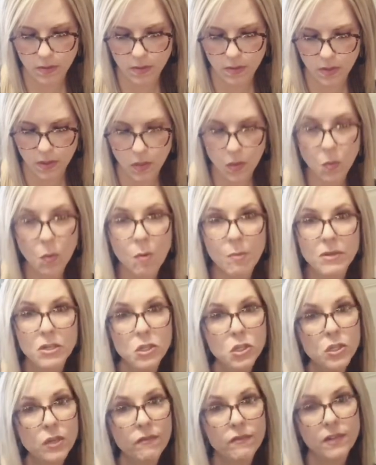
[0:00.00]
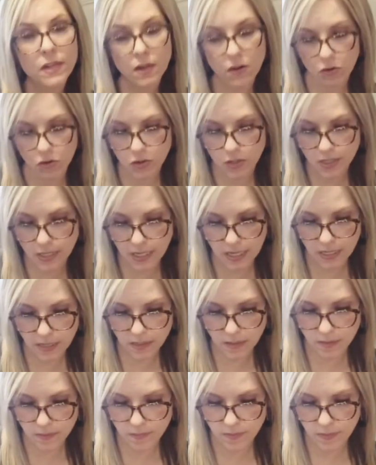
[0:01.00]
The woman shifted in her
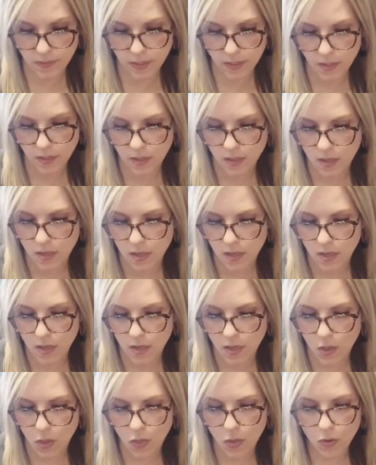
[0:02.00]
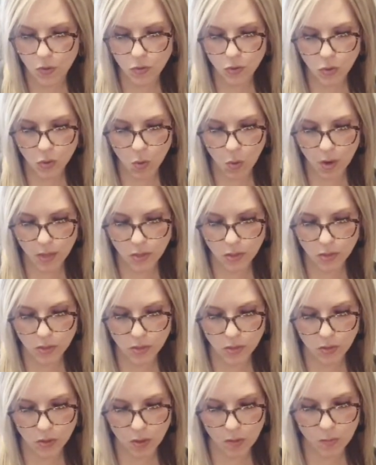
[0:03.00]
seat. Those
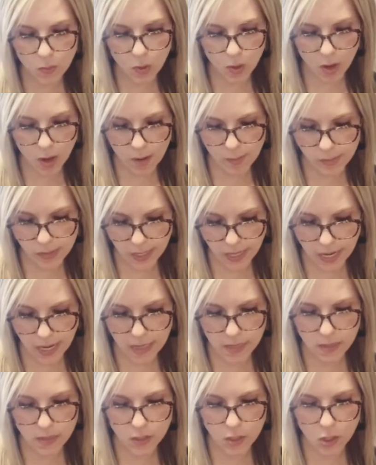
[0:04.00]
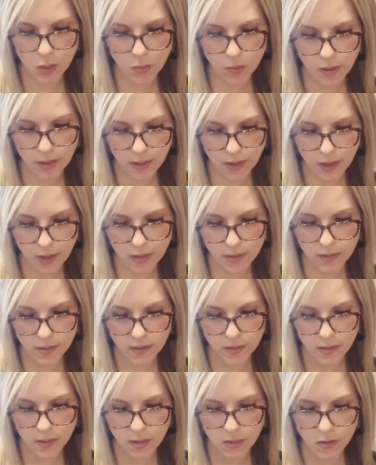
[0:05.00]
questions are more complicated than you realize.
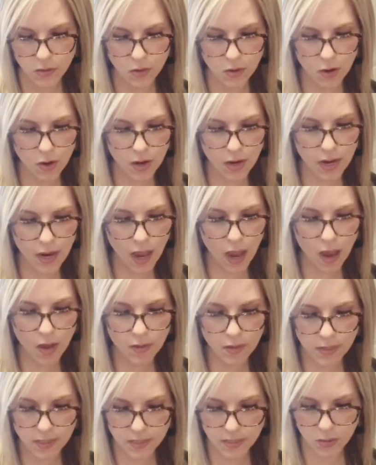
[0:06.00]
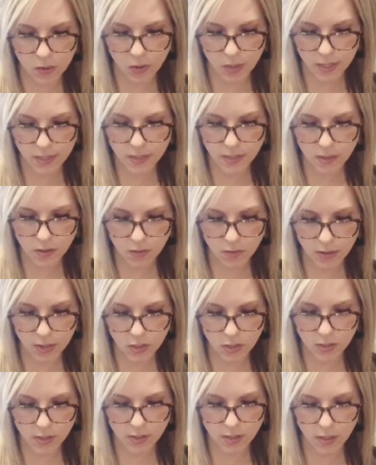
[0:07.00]
There are countless little
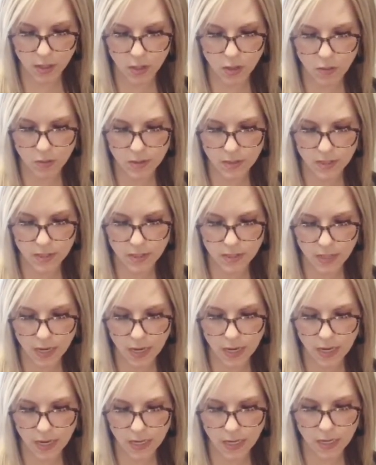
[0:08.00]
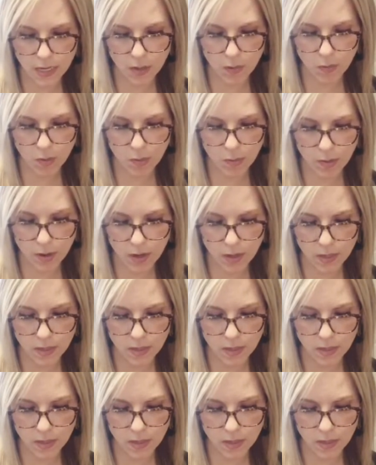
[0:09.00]
considerations that go into designing any robot.